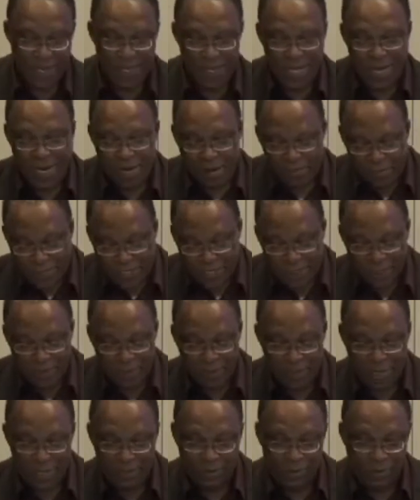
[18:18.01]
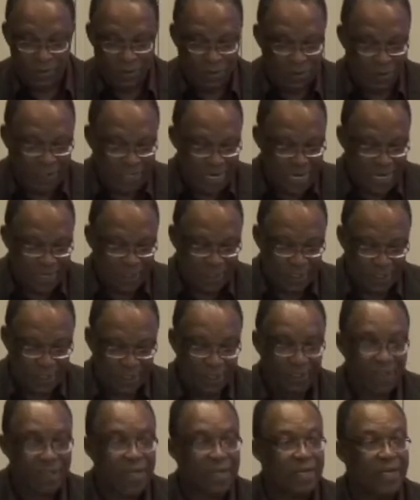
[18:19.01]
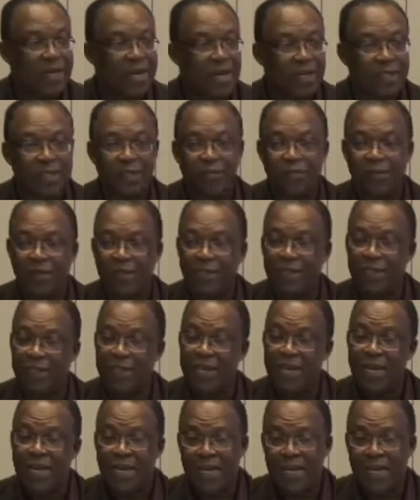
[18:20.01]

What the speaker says: that are particular to those cultures that cultivate it.